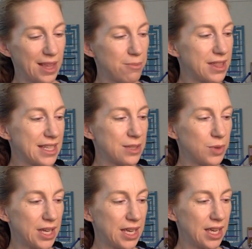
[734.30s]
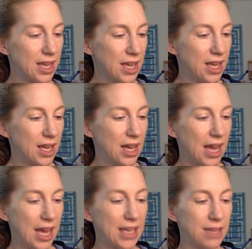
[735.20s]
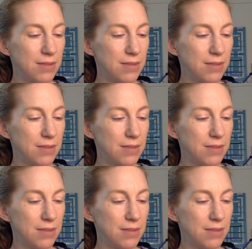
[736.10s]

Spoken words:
But this way, I can